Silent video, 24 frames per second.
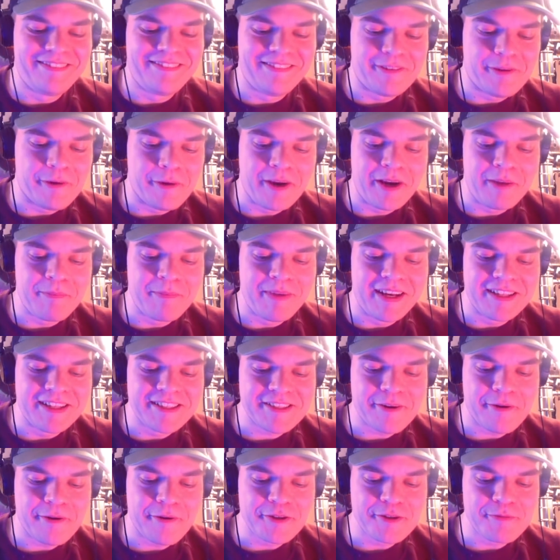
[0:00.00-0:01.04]
30 minutes
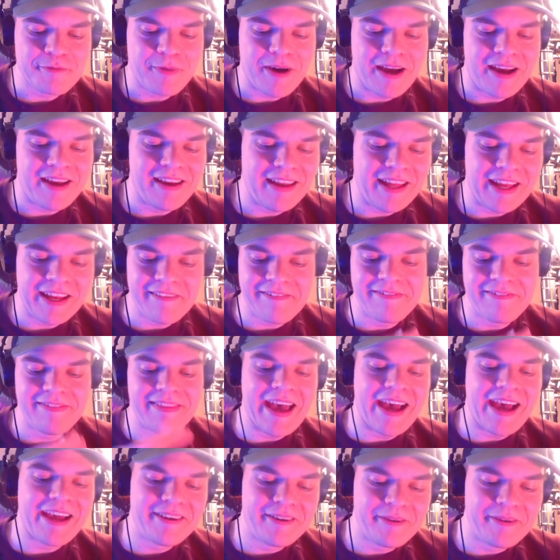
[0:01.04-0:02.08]
goes by like
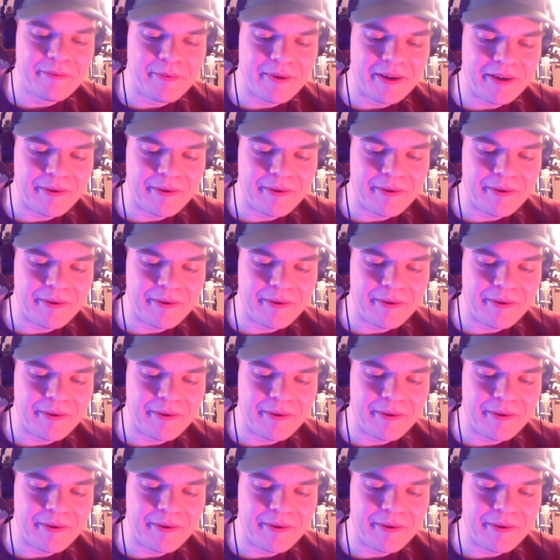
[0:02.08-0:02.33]
that when